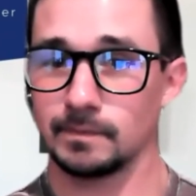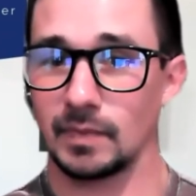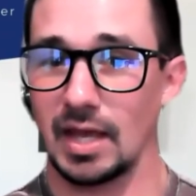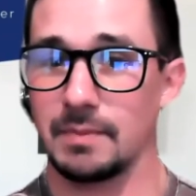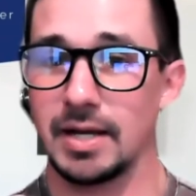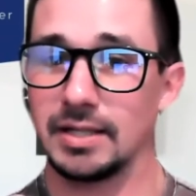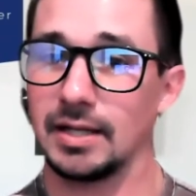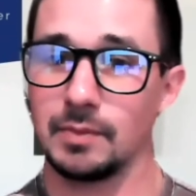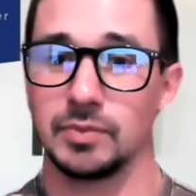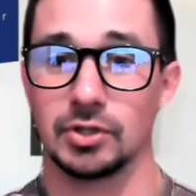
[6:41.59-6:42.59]
that might
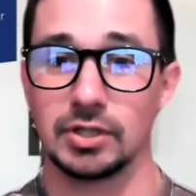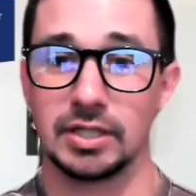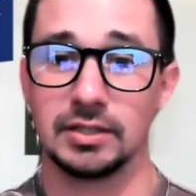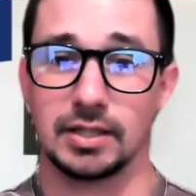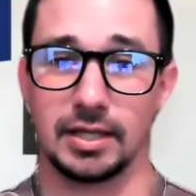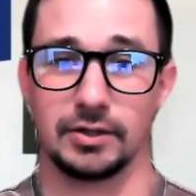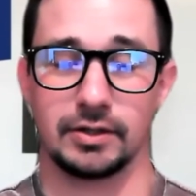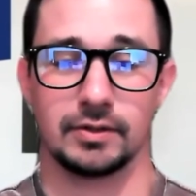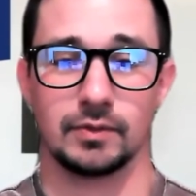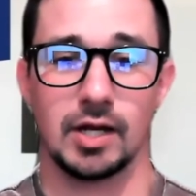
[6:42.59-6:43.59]
not be a good
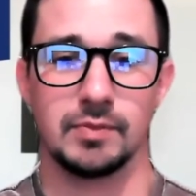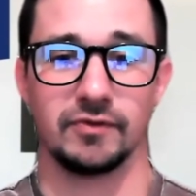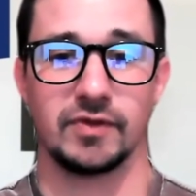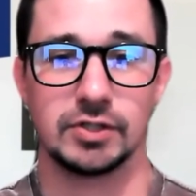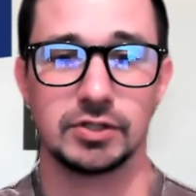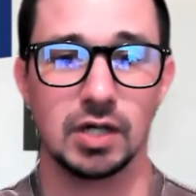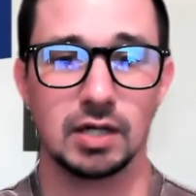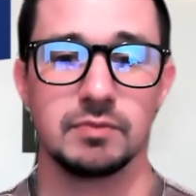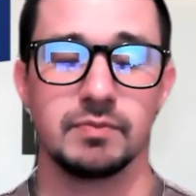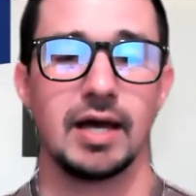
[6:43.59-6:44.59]
indicator, right? But if they're still
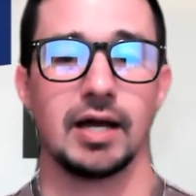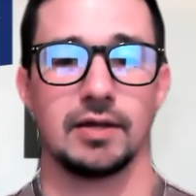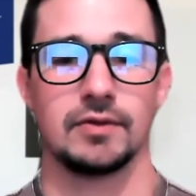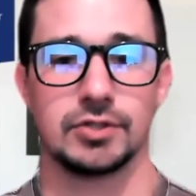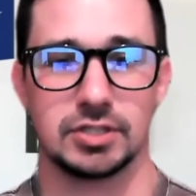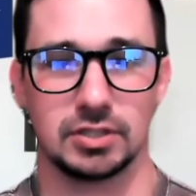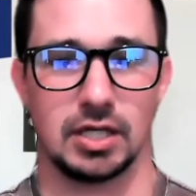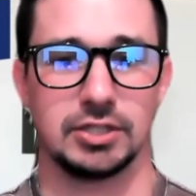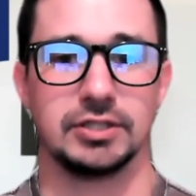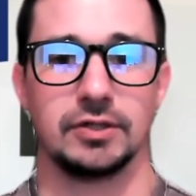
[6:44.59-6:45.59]
coming back and they're just
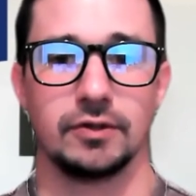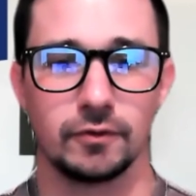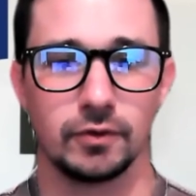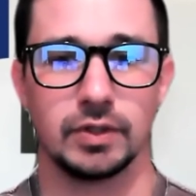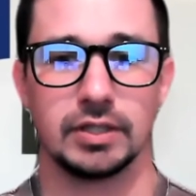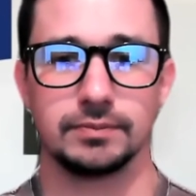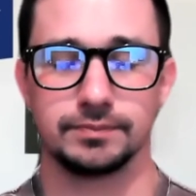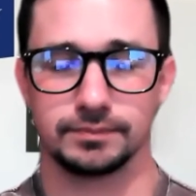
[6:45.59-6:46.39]
slogging through it,